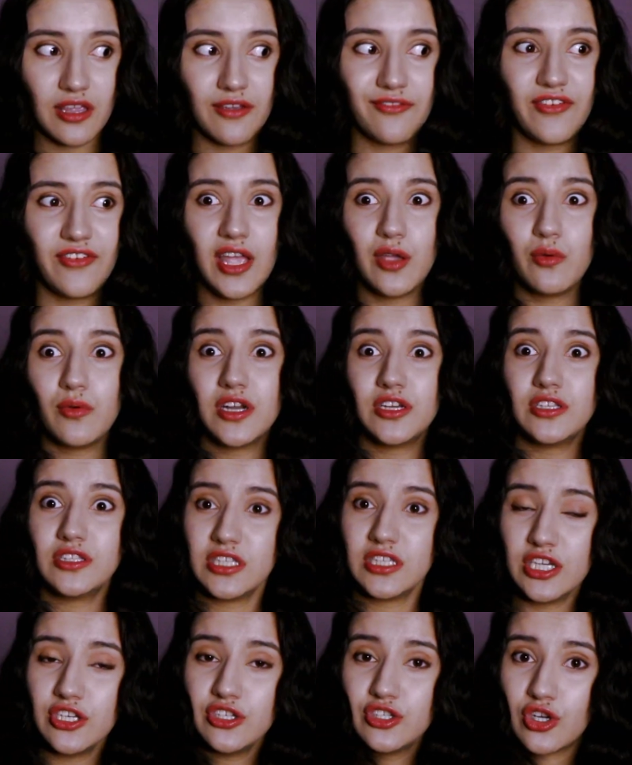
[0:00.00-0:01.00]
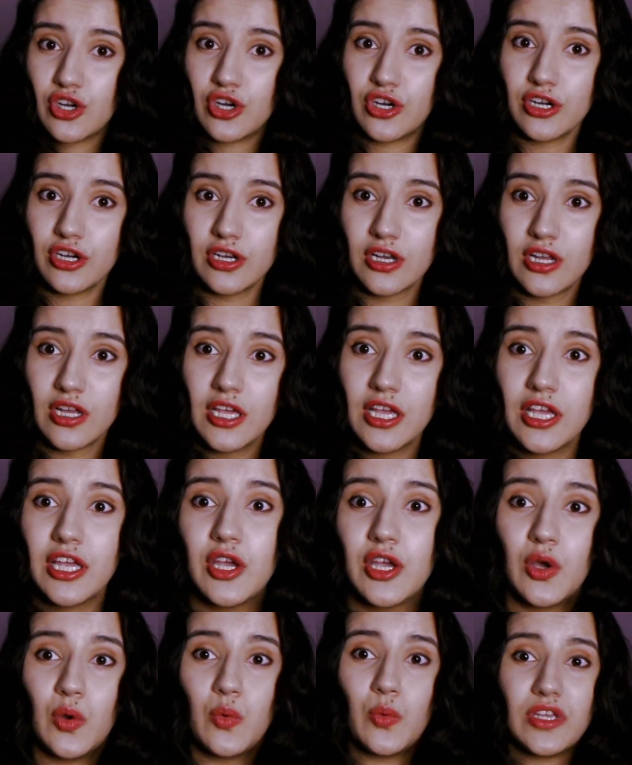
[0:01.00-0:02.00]
but if I wear a t-shirt,
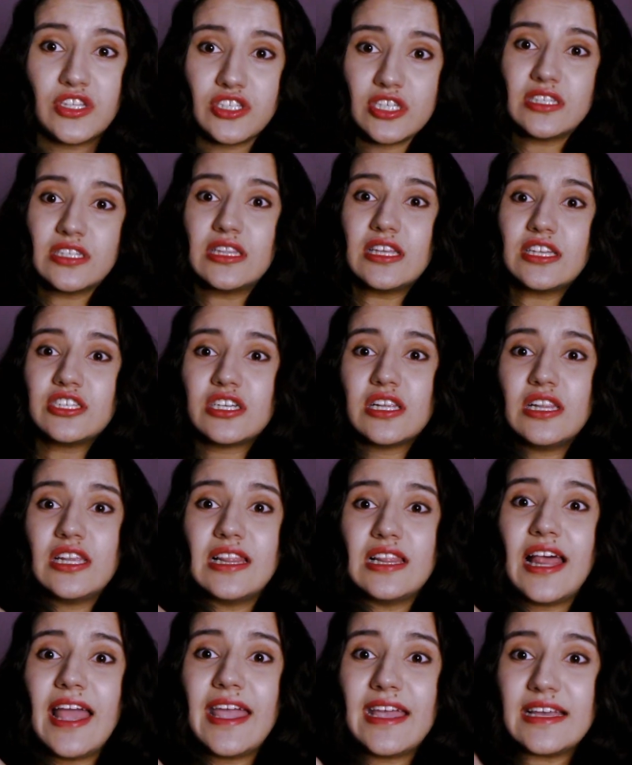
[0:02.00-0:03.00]
which is literally